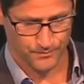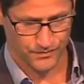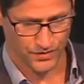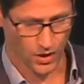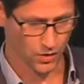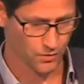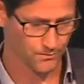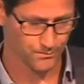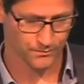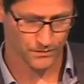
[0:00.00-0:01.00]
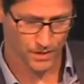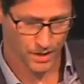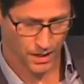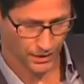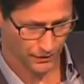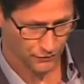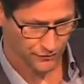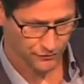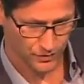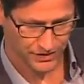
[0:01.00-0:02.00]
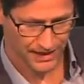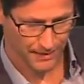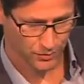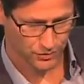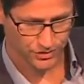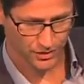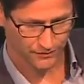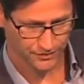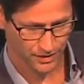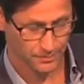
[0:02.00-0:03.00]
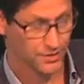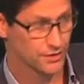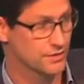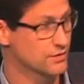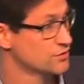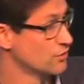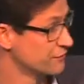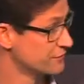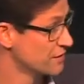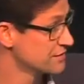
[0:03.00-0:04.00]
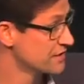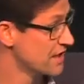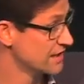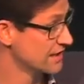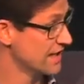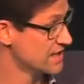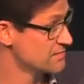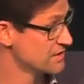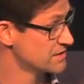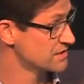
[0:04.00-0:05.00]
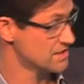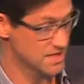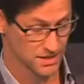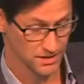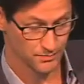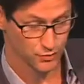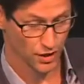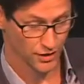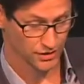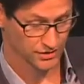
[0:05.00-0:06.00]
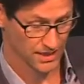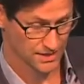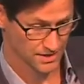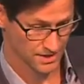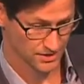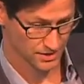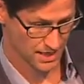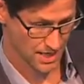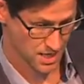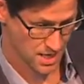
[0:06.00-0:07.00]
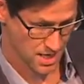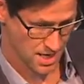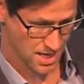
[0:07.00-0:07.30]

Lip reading: So I'll give you a few examples of some of the storefronts and engagements in the products as it is today.